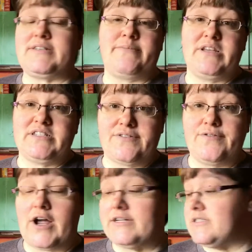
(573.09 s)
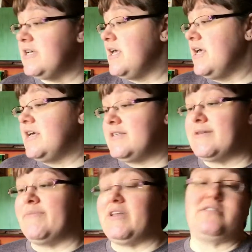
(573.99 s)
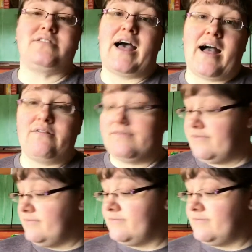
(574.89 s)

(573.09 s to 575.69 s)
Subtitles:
something different, something to have